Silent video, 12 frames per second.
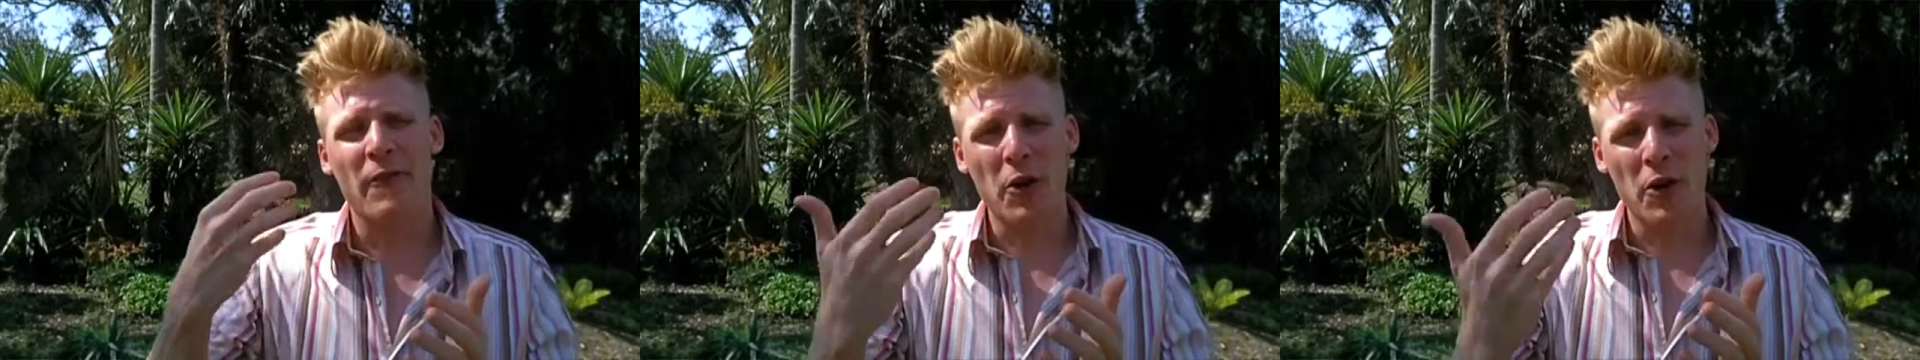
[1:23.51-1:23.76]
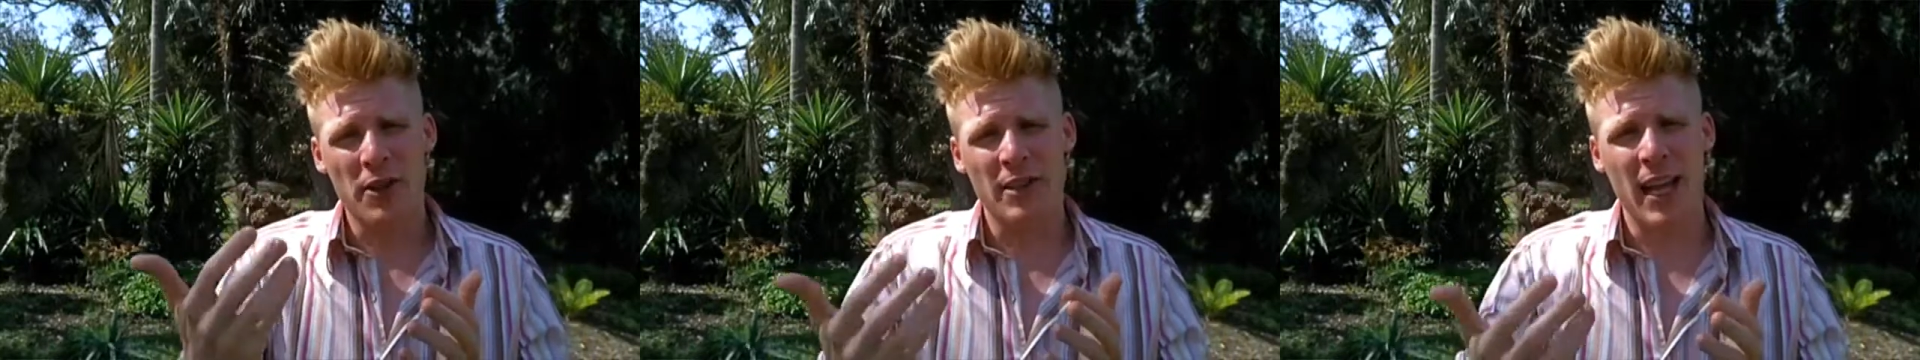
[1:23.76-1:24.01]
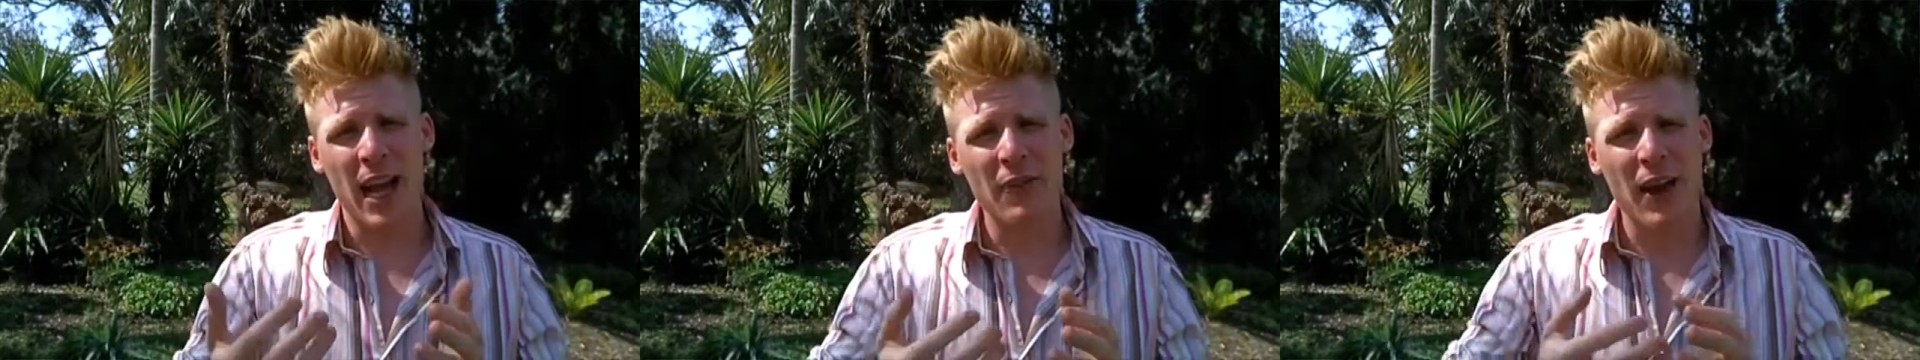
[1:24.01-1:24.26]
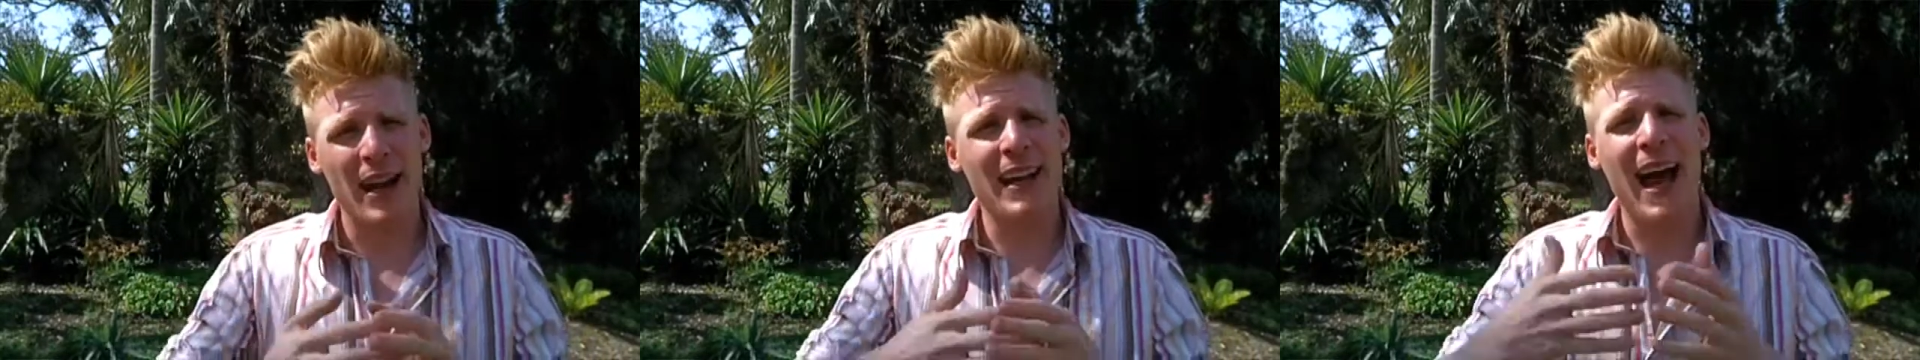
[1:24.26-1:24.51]
for
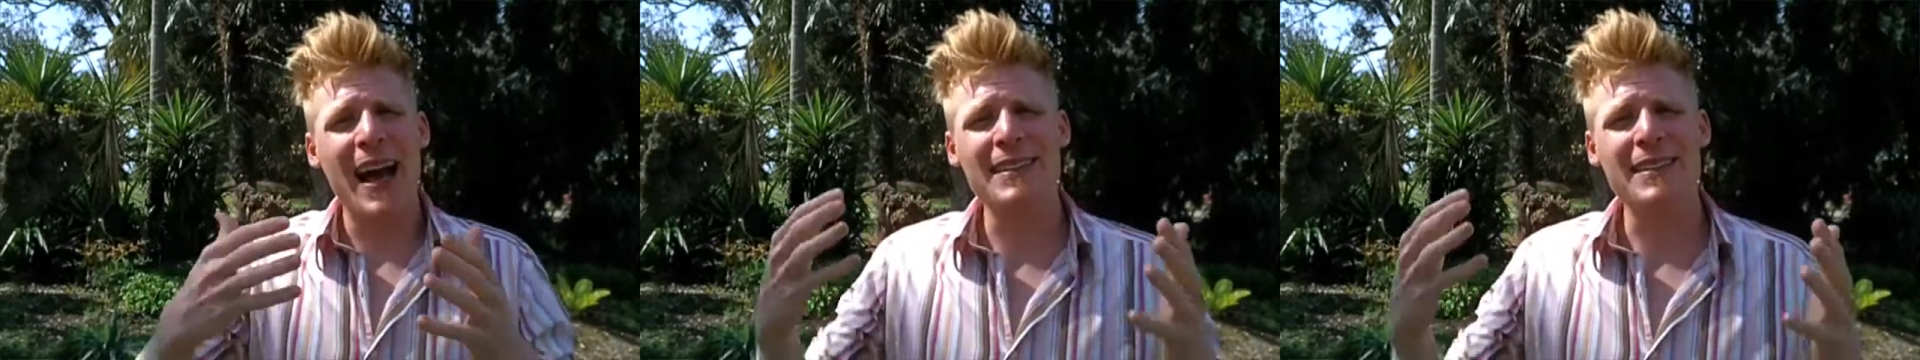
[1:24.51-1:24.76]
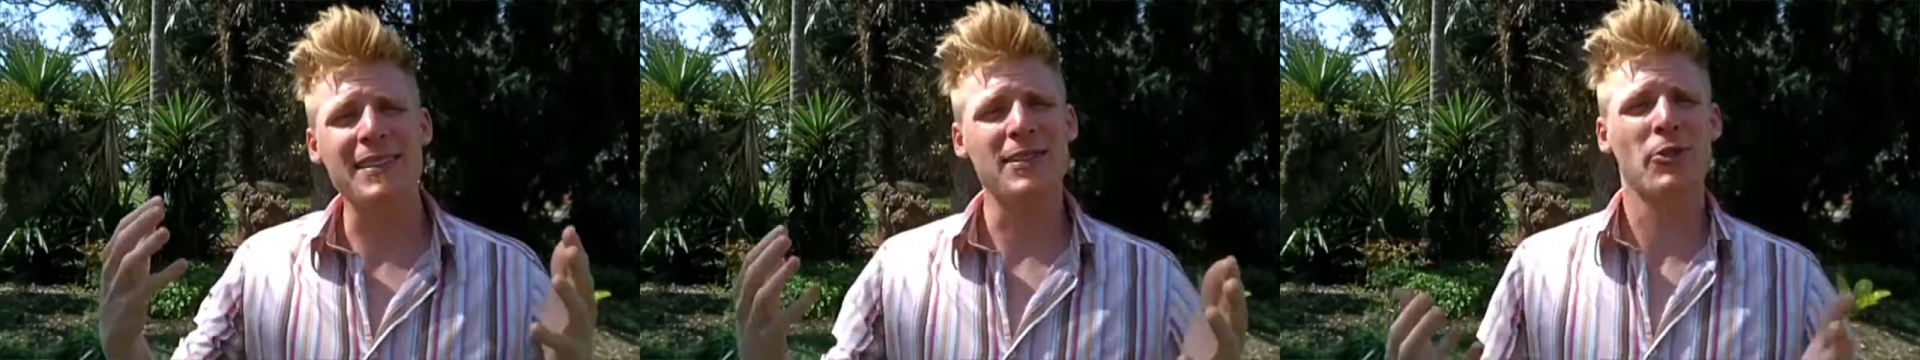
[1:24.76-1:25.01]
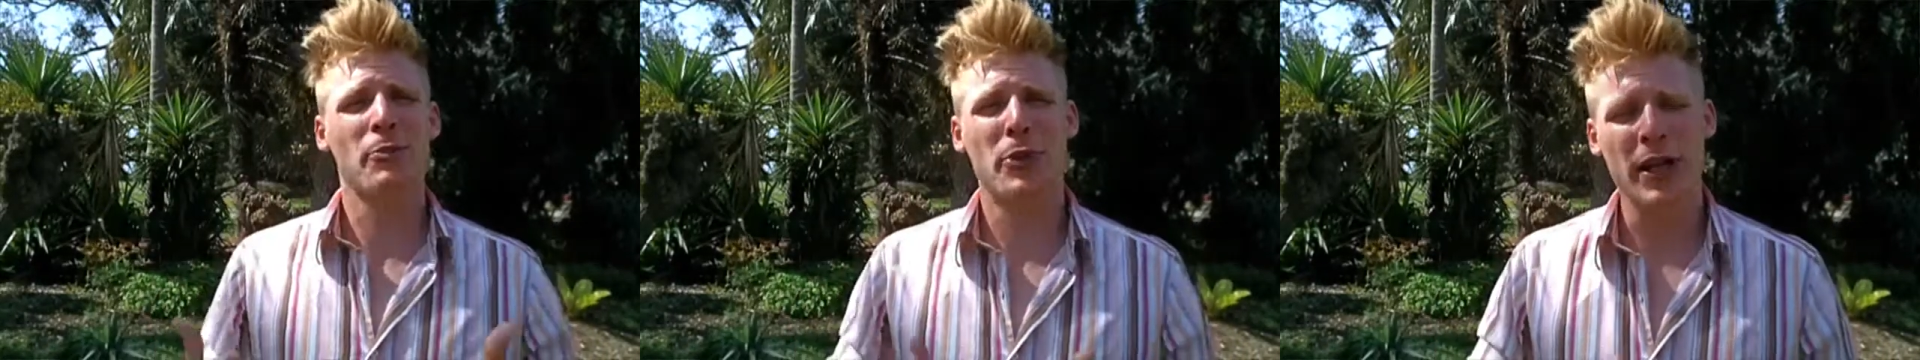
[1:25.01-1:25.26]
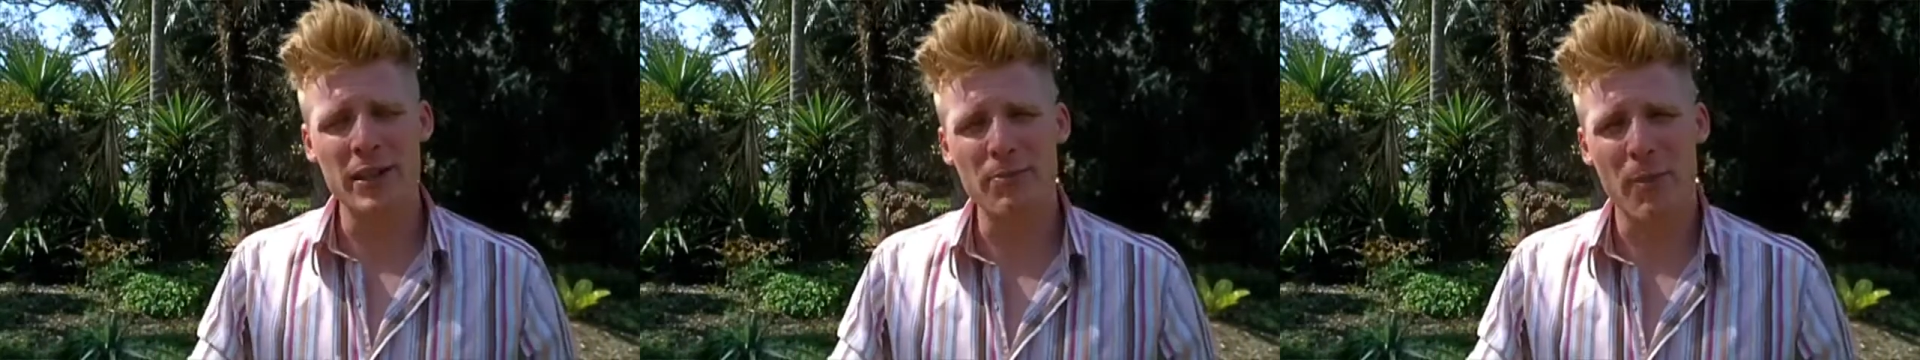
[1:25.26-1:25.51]
yourself a license to
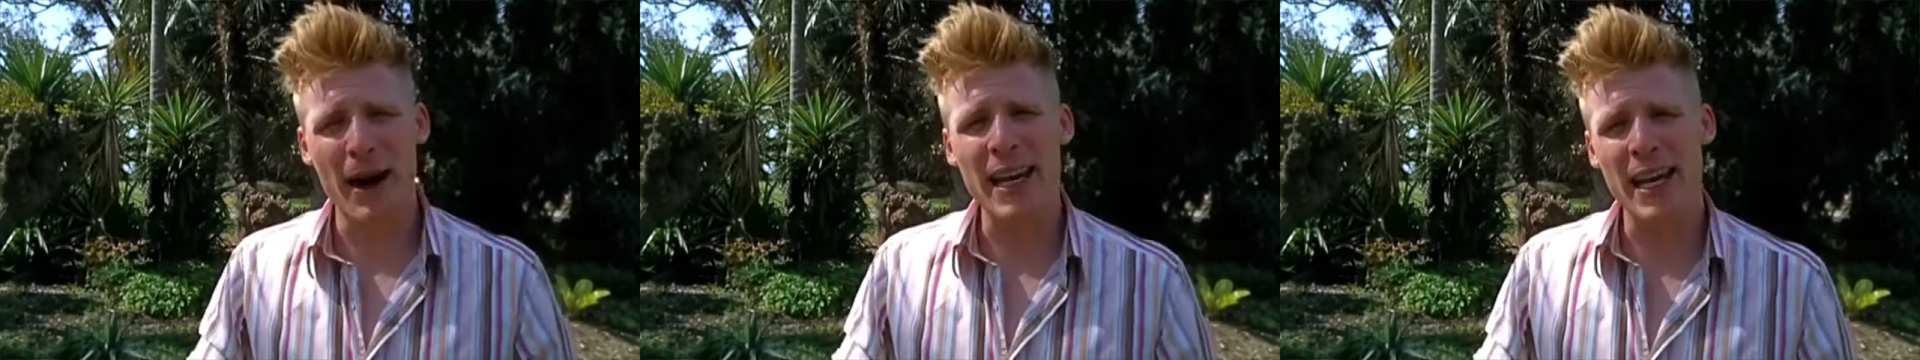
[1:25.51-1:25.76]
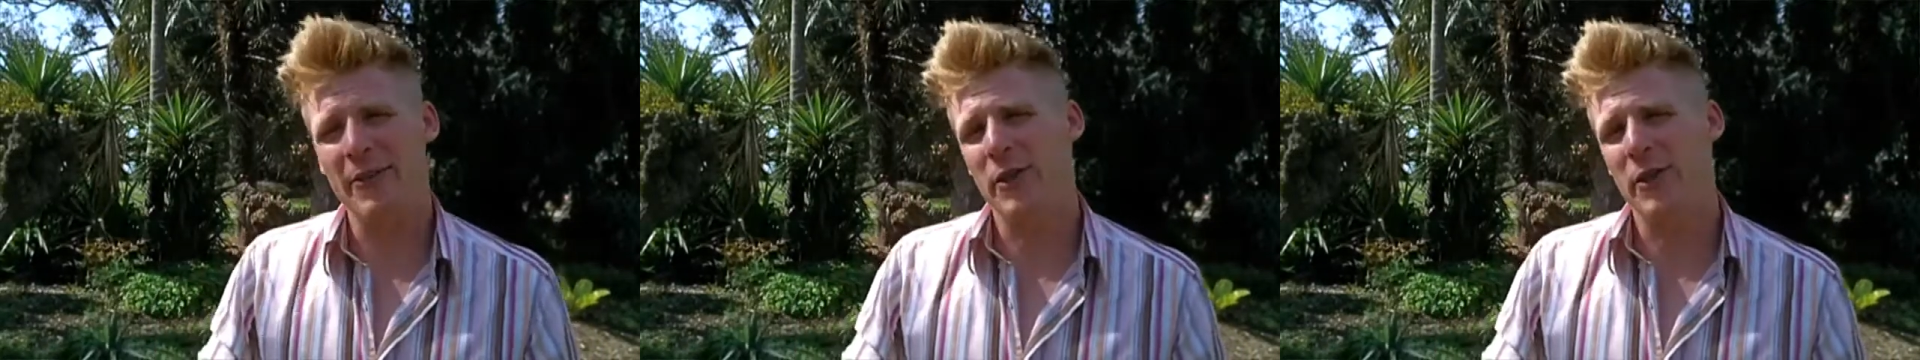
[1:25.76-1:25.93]
print money,